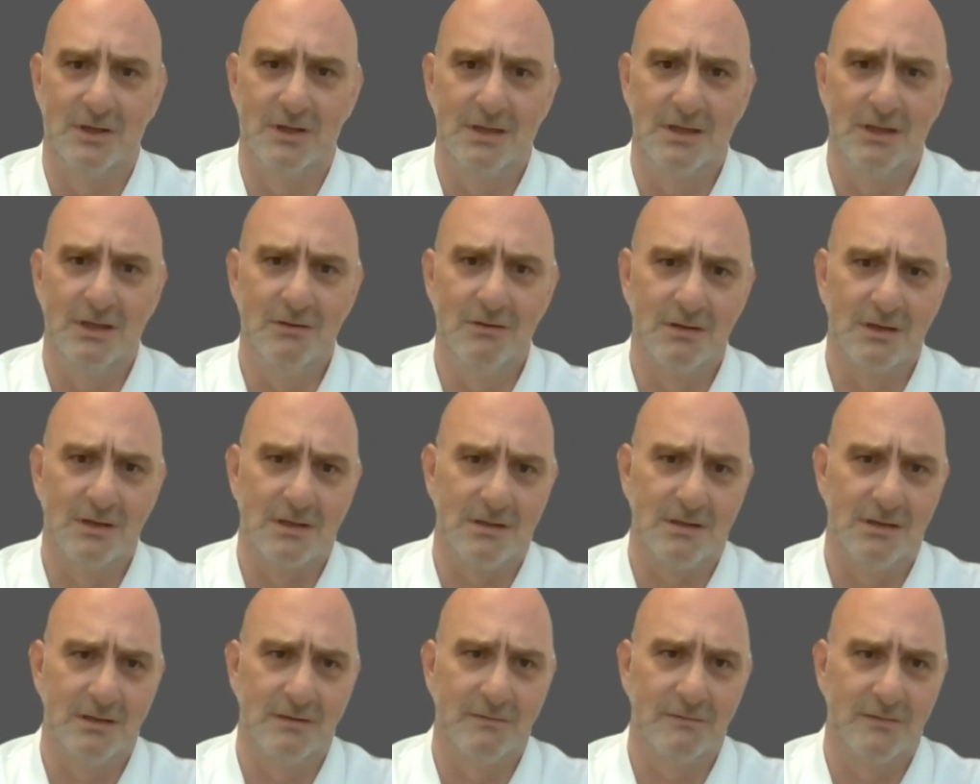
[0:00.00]
But you
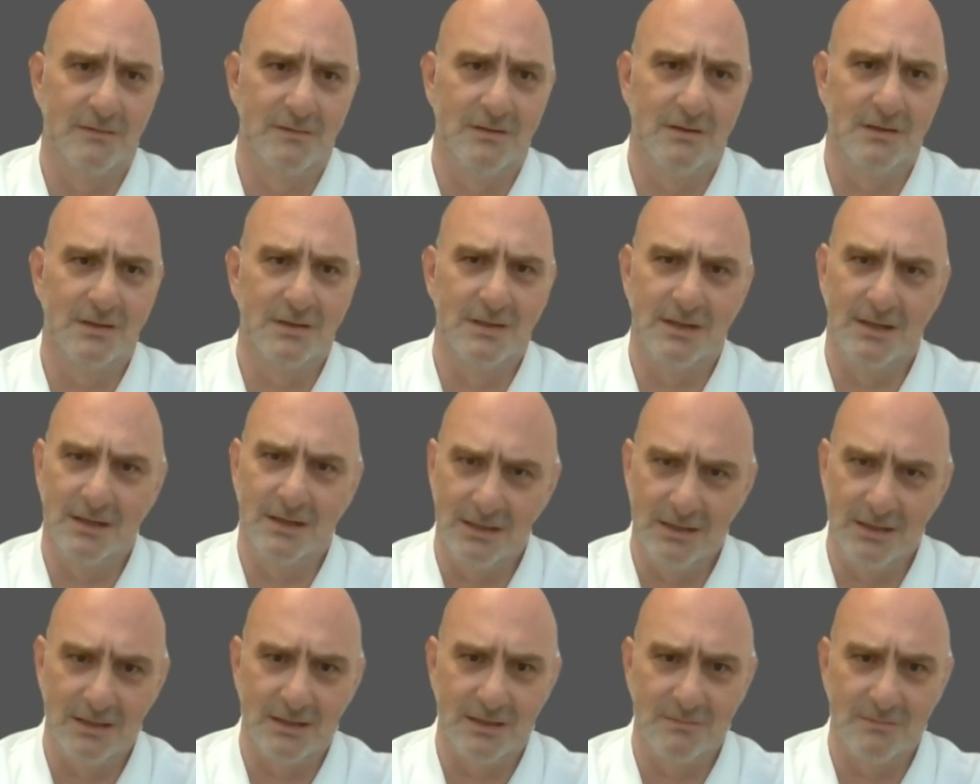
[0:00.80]
arrive
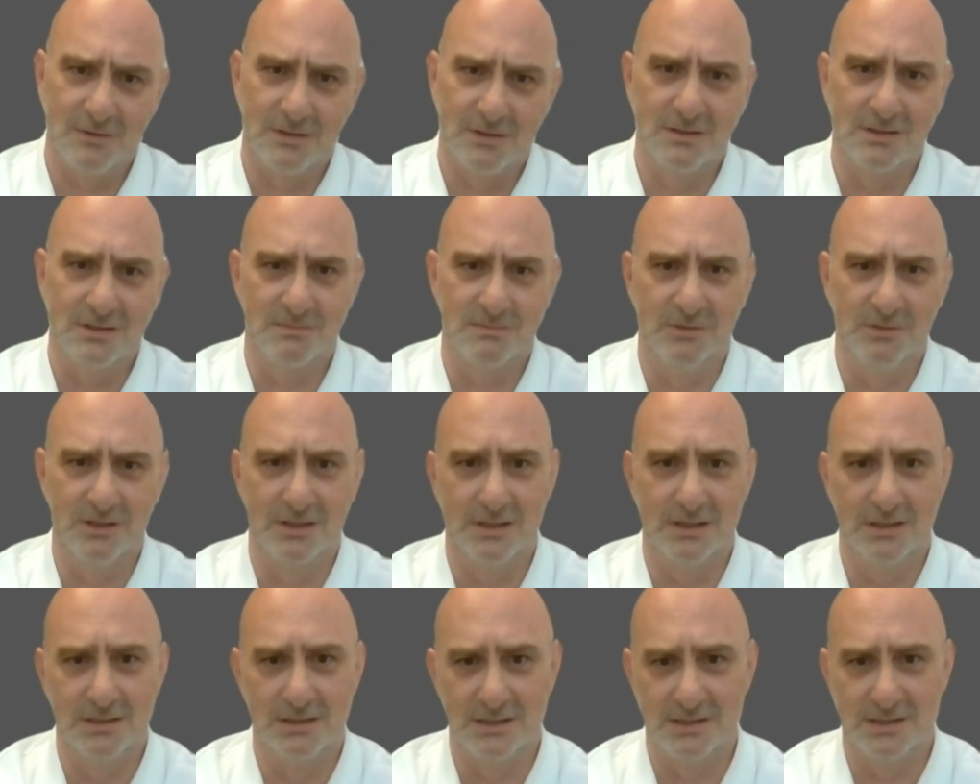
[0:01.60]
not really able to
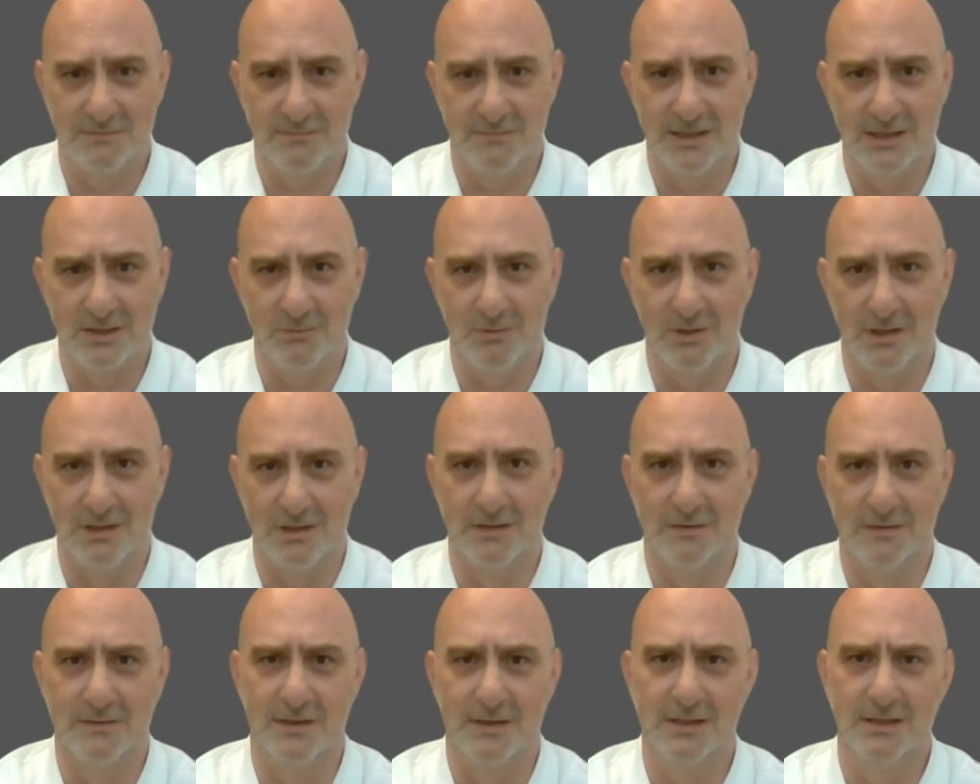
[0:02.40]
speak English that
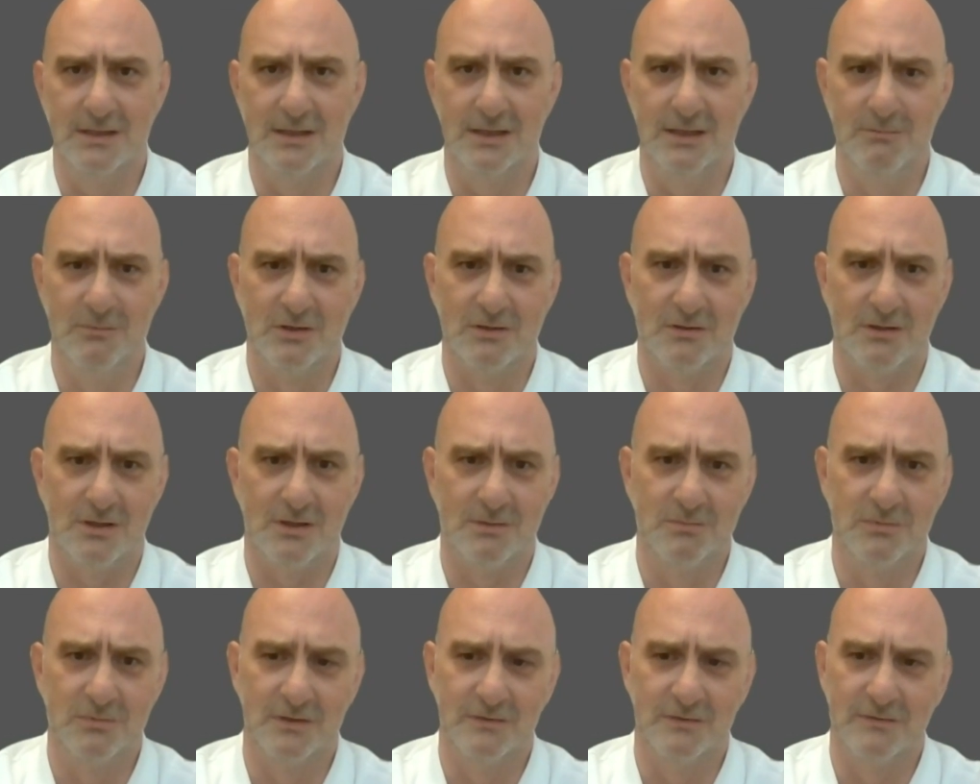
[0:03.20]
well, and they team
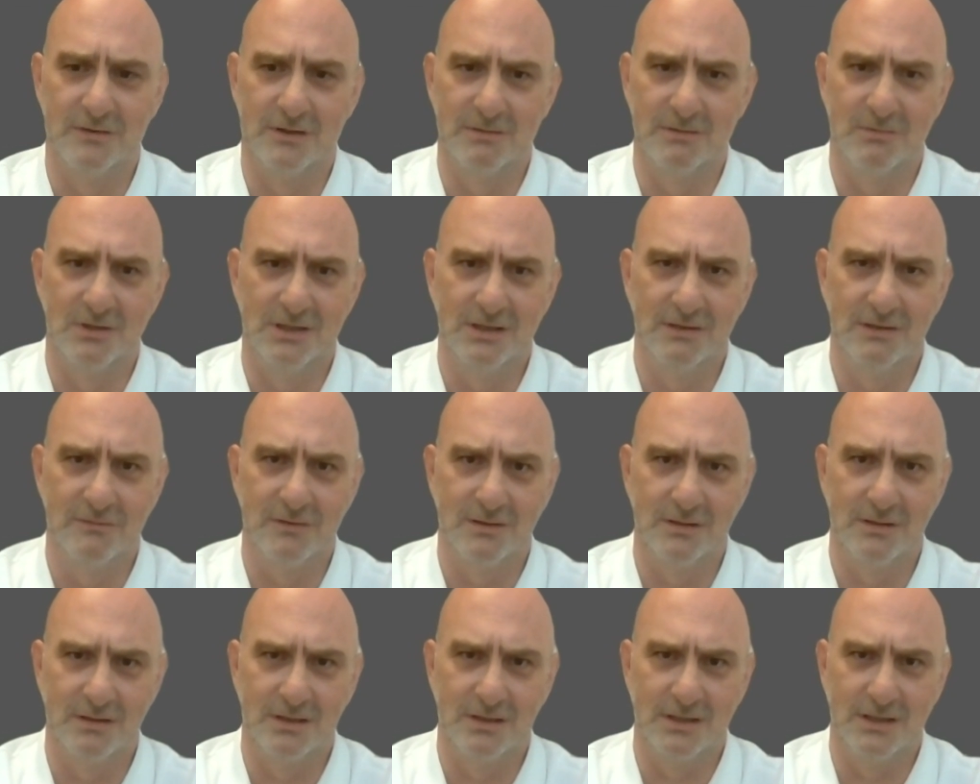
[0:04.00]
you up with, I
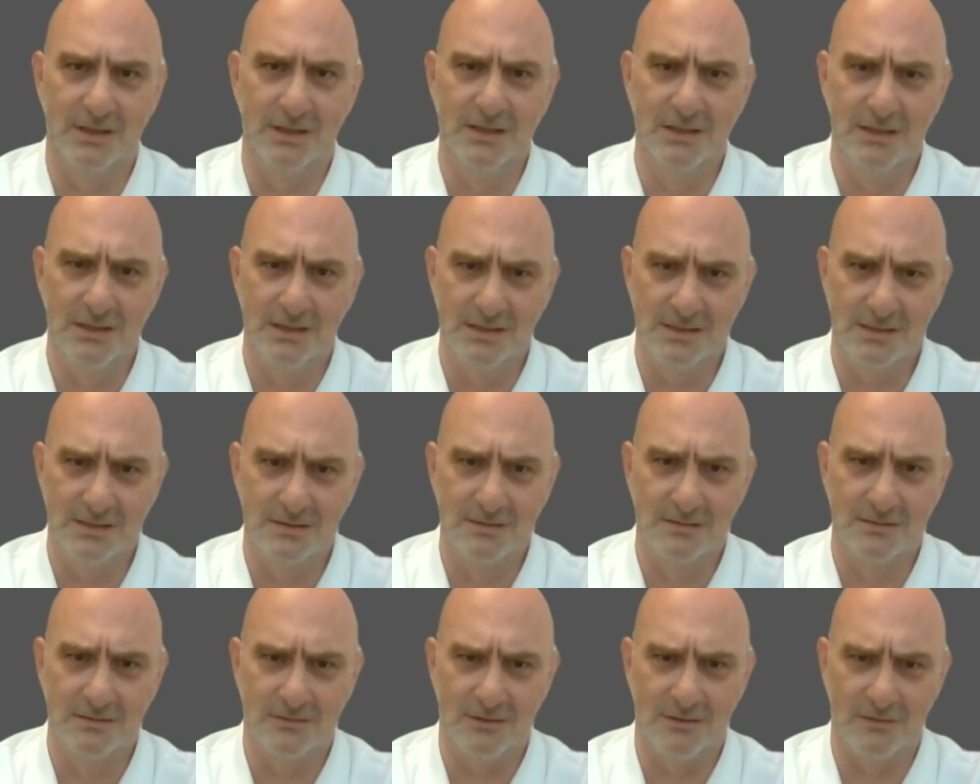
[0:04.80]
believe, an
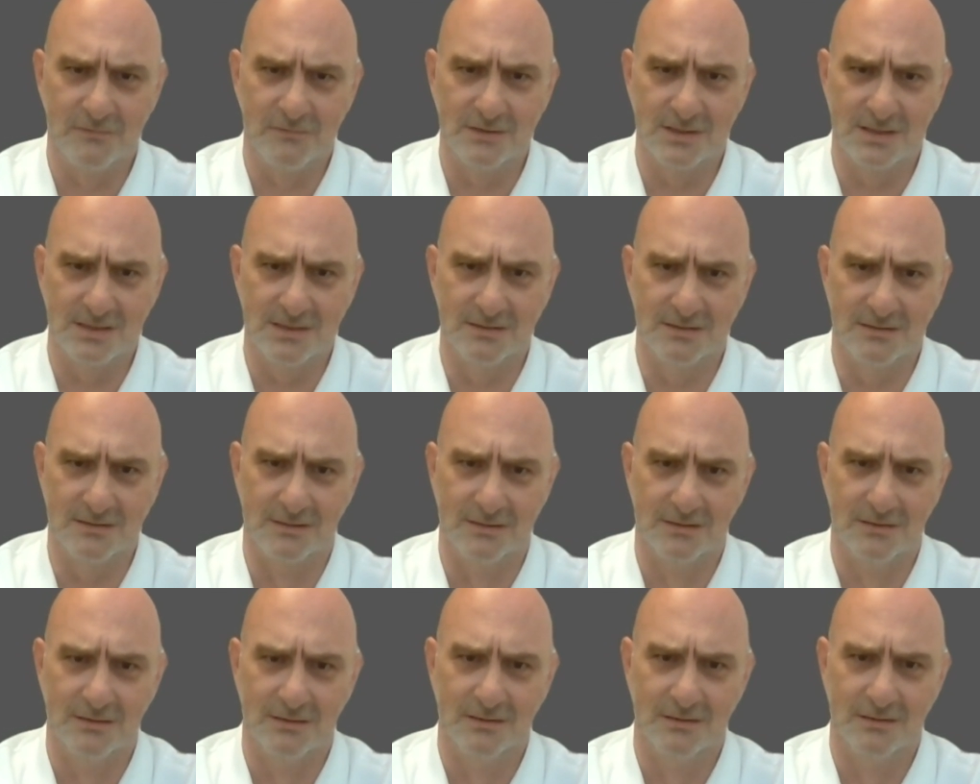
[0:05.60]
English
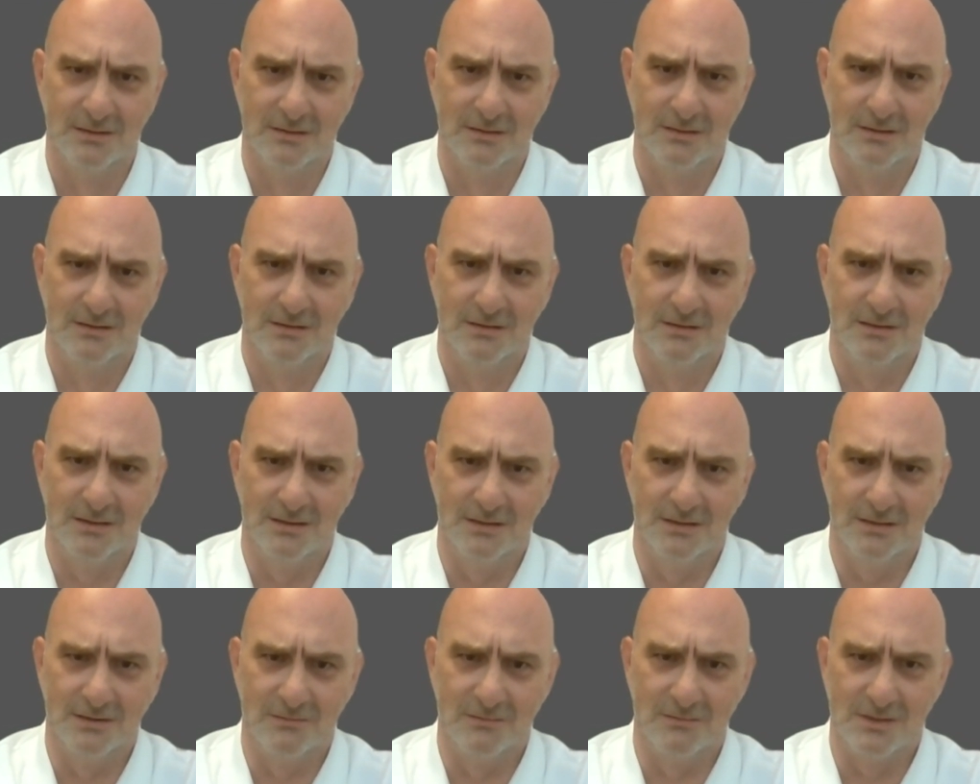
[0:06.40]
officer.
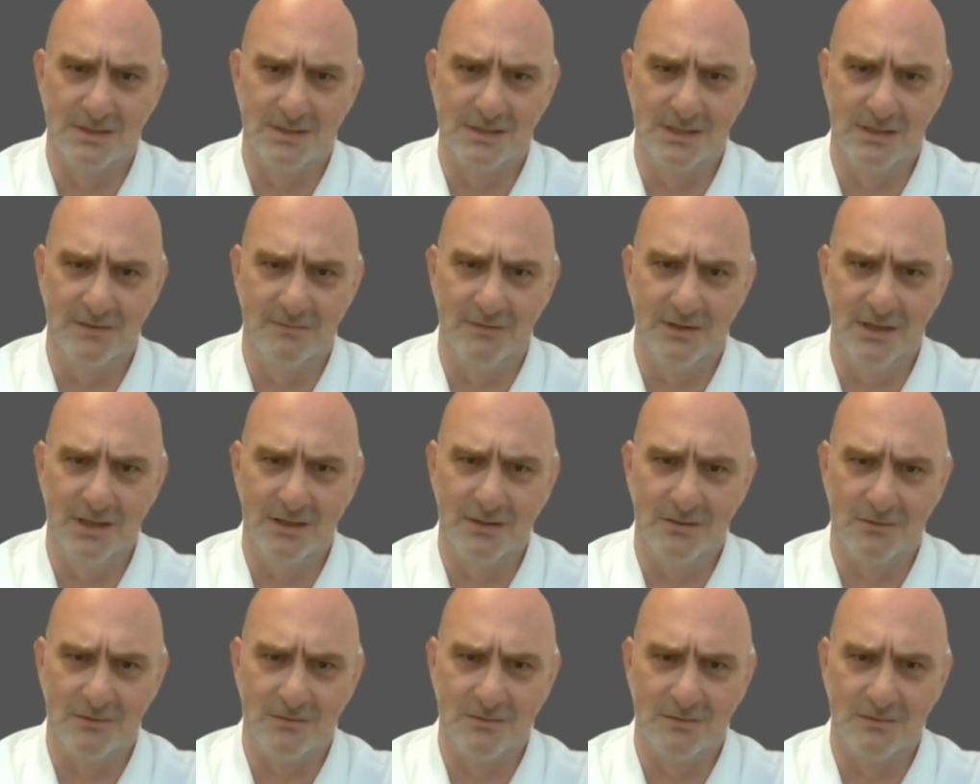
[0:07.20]
Was it
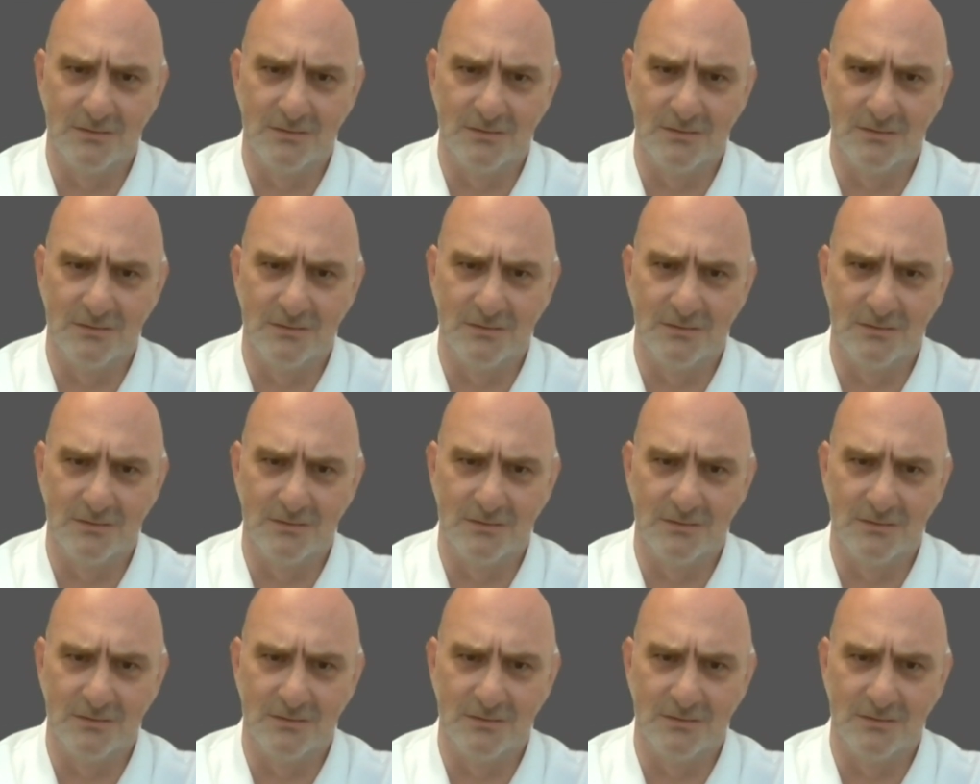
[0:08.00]
there